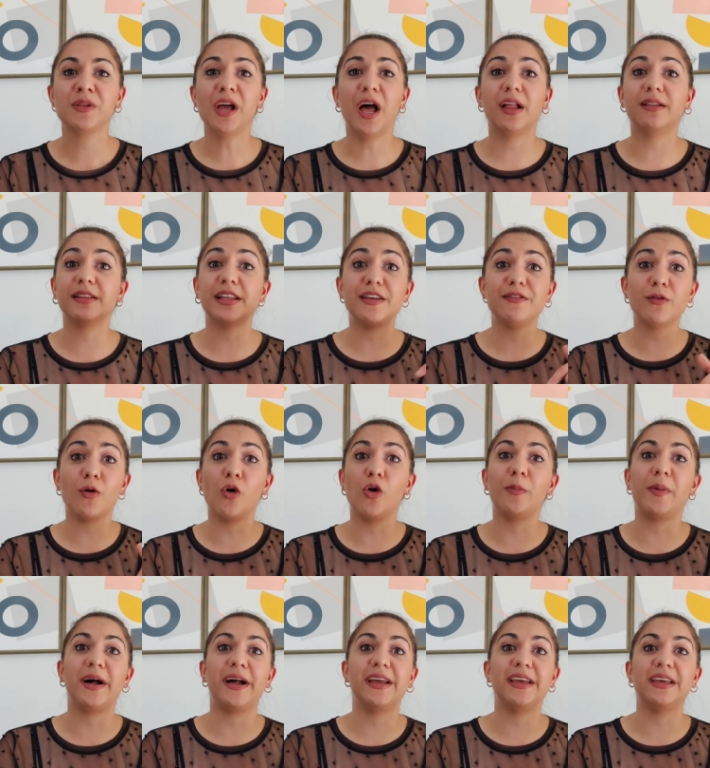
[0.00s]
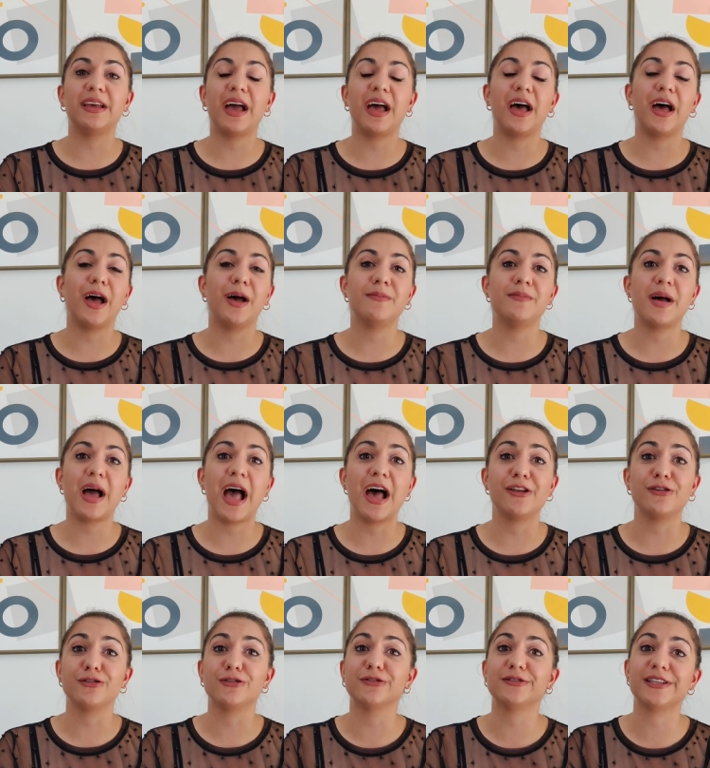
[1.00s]
I'll leave all my um,
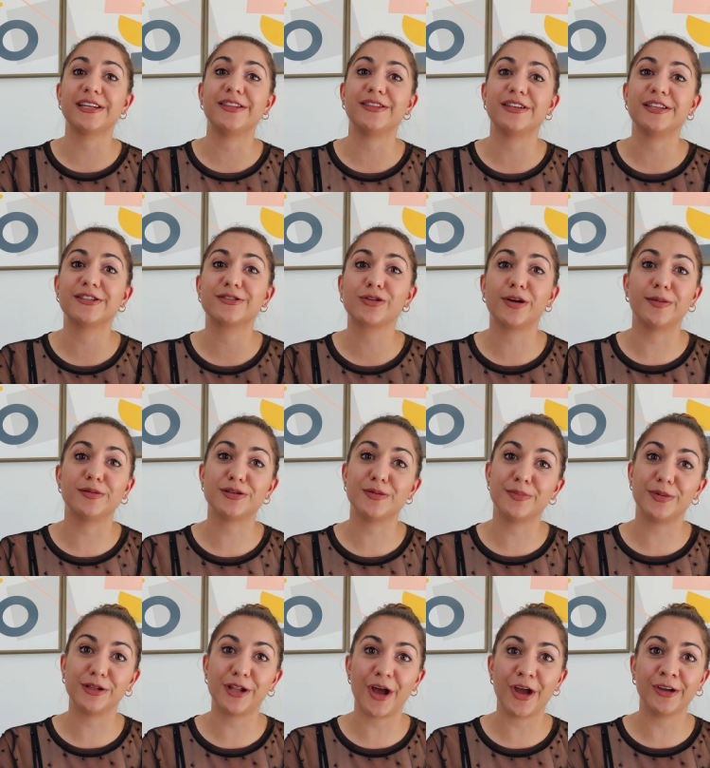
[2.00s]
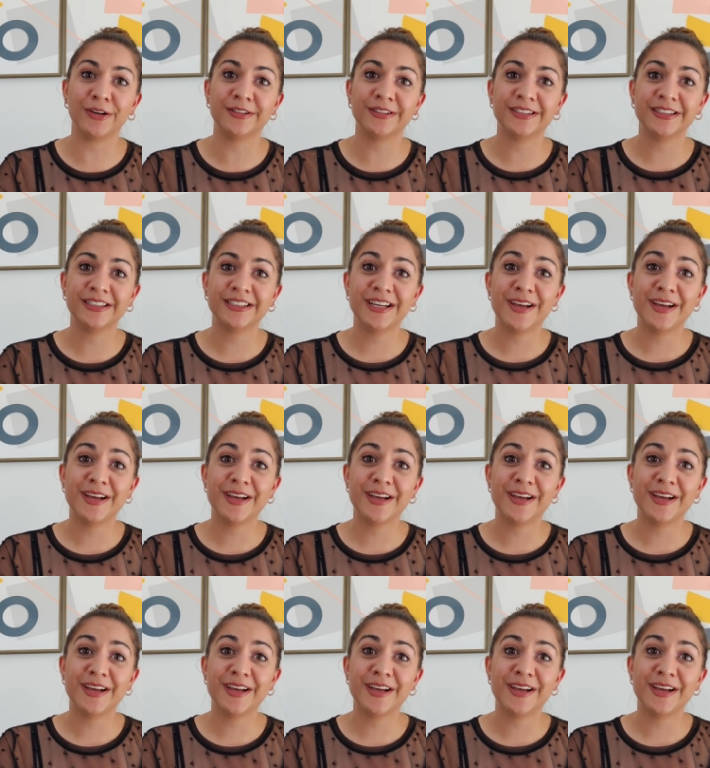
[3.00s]
handles in the description below. But